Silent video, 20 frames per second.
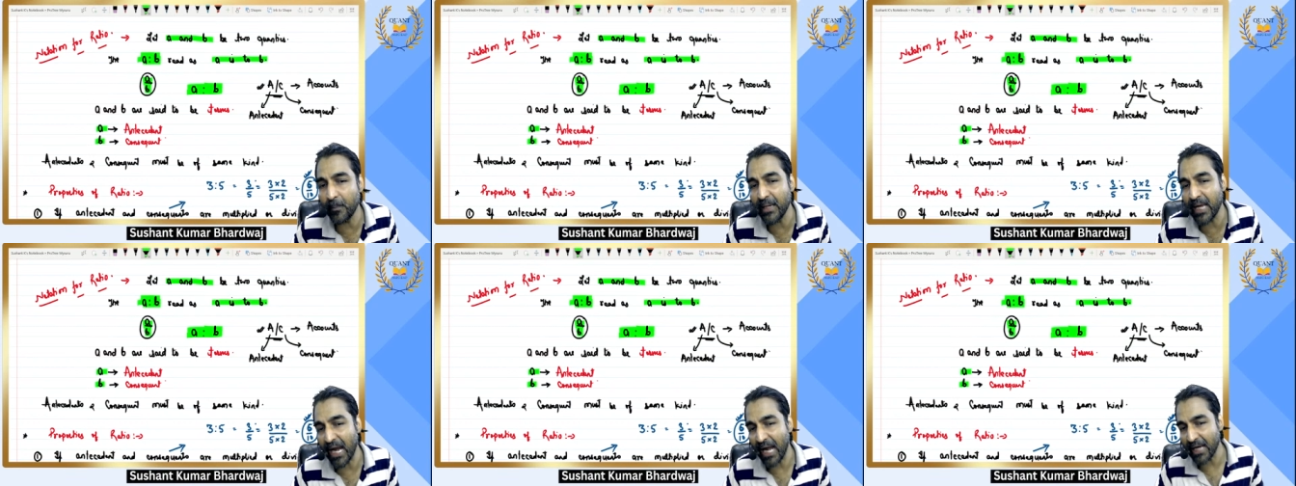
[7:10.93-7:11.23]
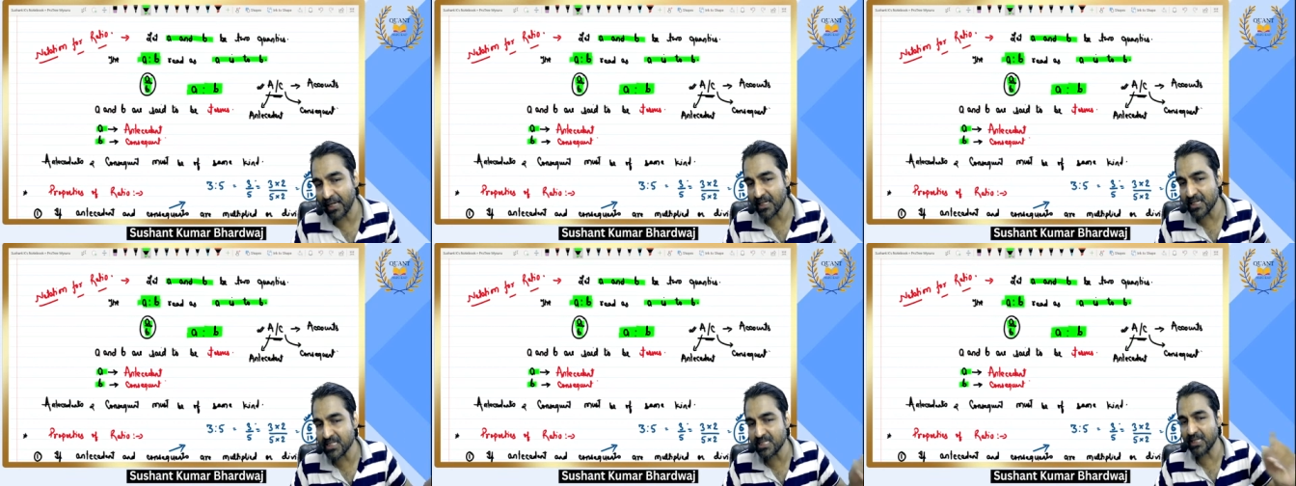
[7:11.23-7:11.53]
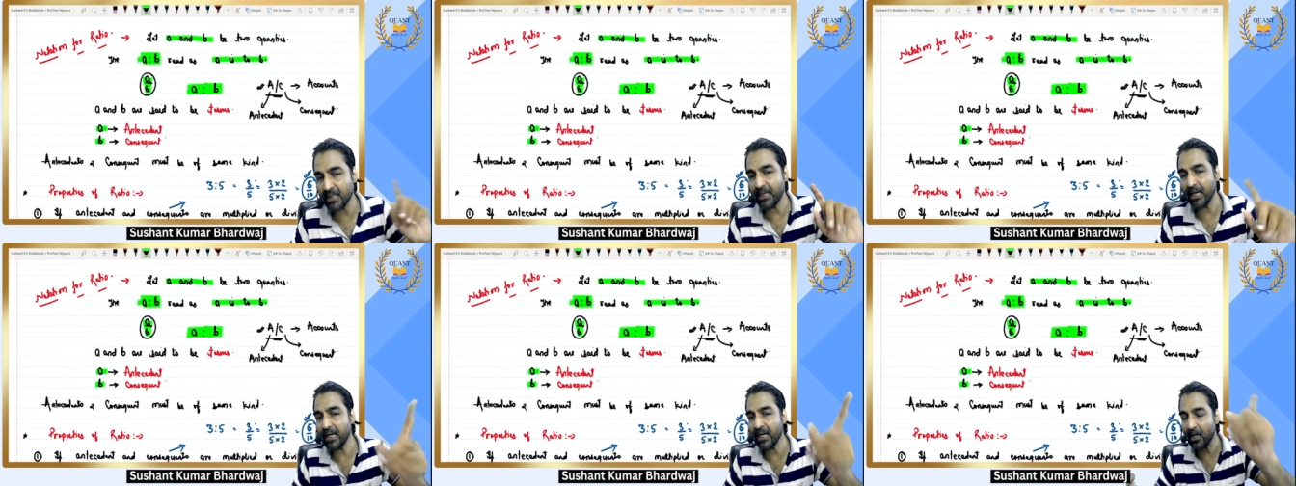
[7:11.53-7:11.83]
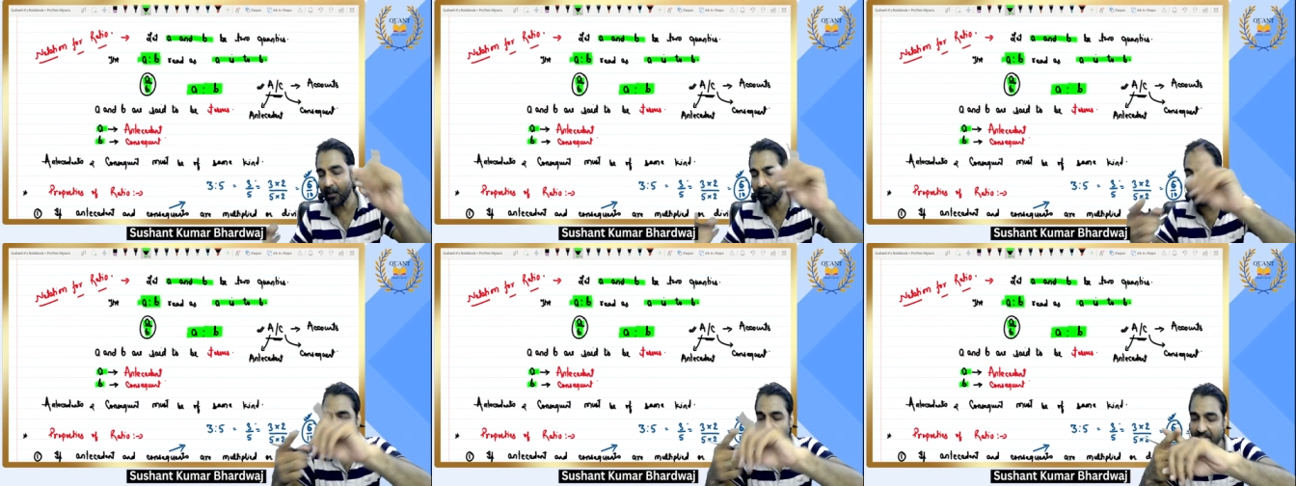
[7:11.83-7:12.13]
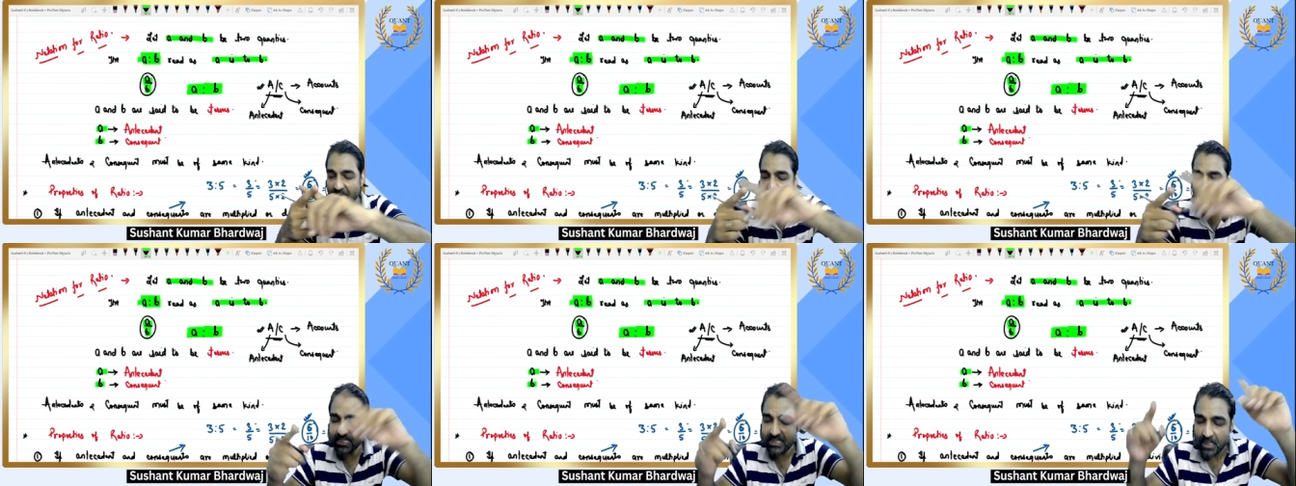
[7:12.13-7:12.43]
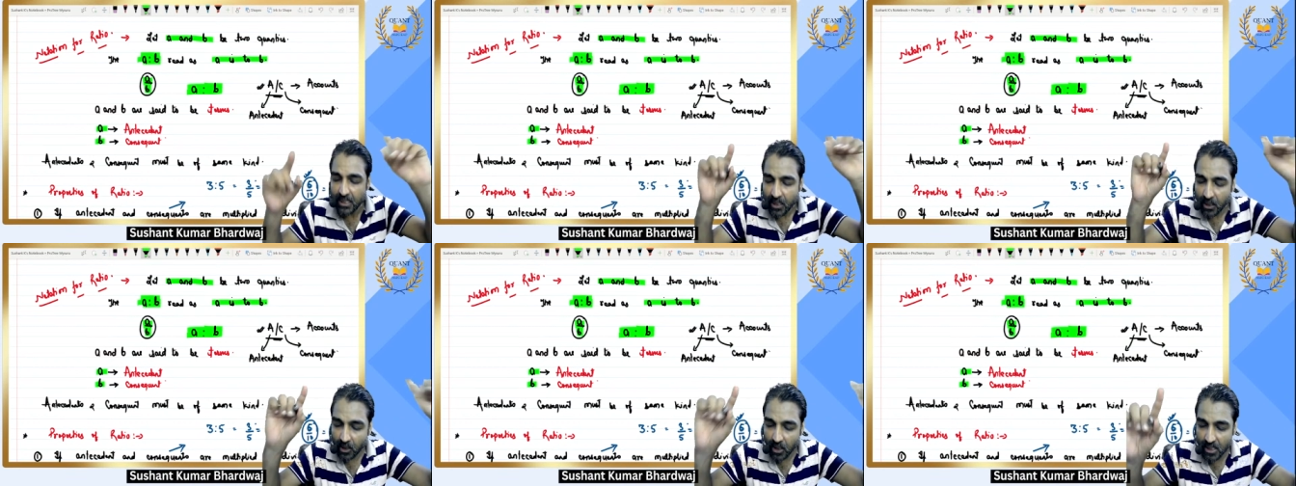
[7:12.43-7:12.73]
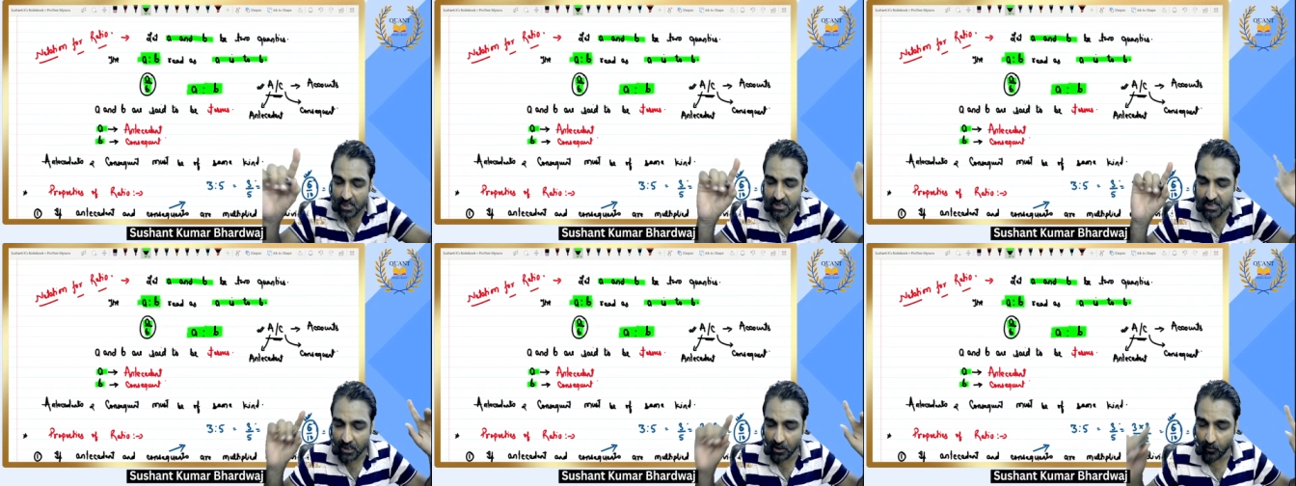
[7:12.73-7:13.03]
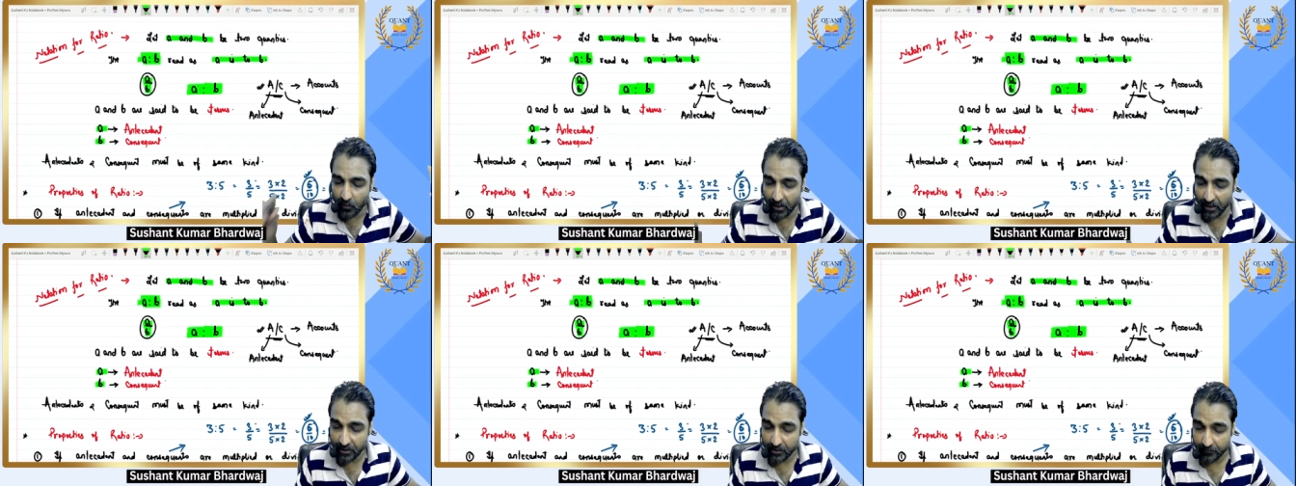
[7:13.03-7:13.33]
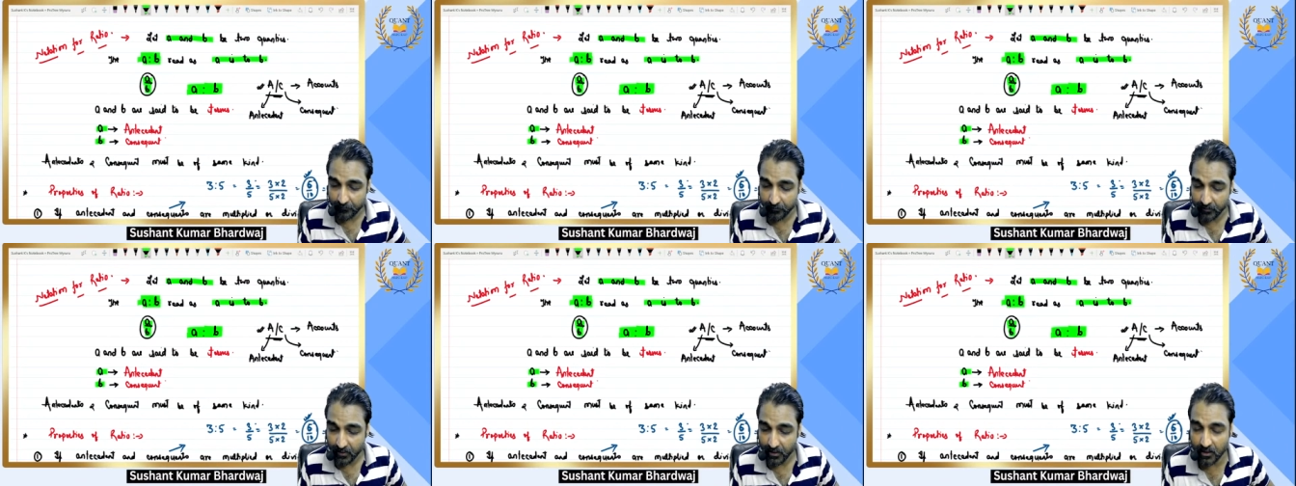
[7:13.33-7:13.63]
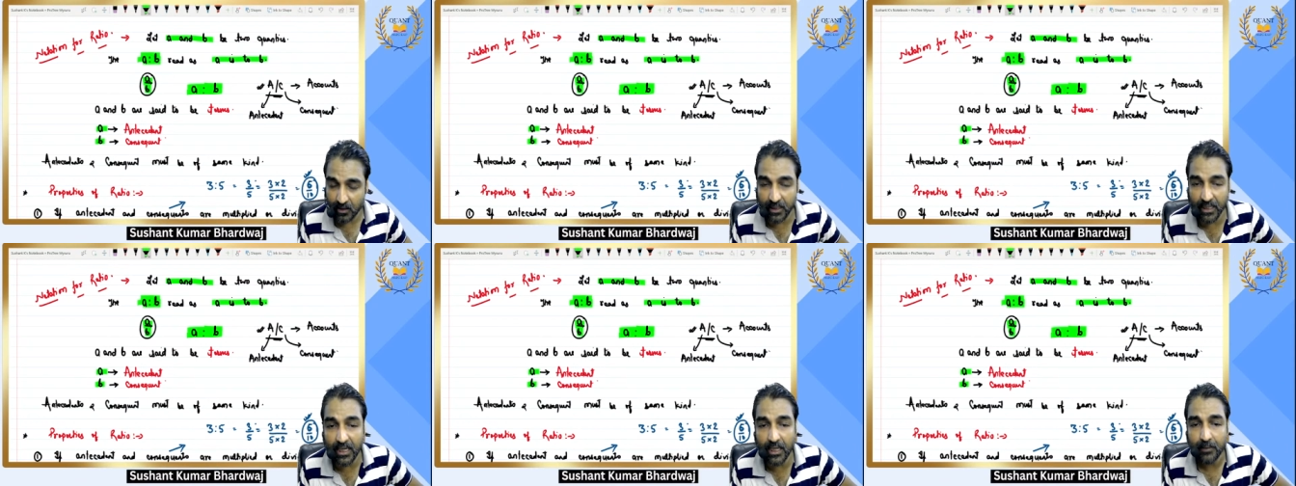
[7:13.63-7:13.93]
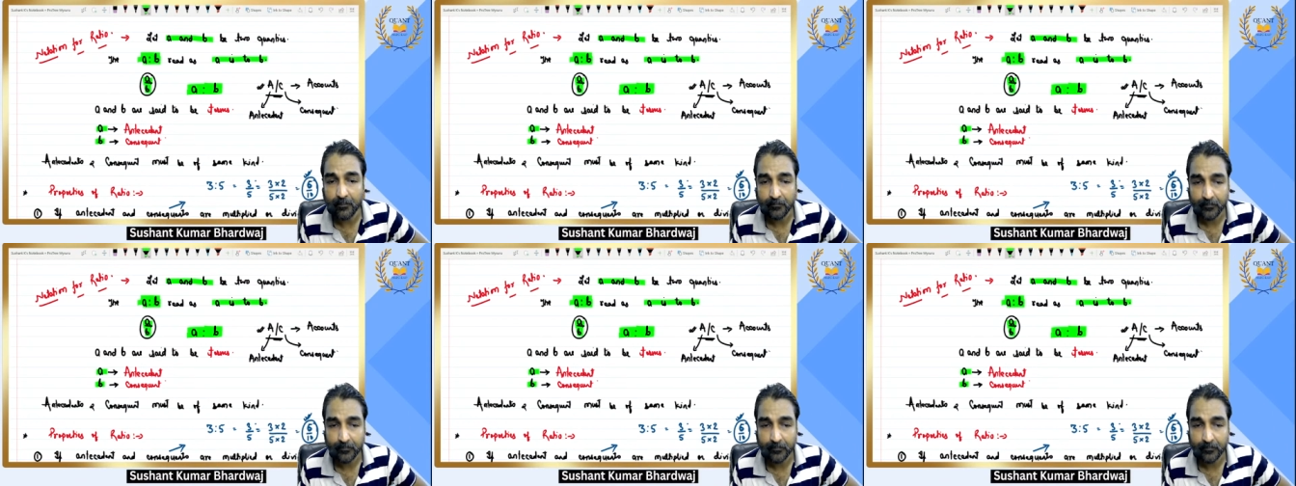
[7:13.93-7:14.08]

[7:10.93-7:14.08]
antecedent and B as consequent. Clear?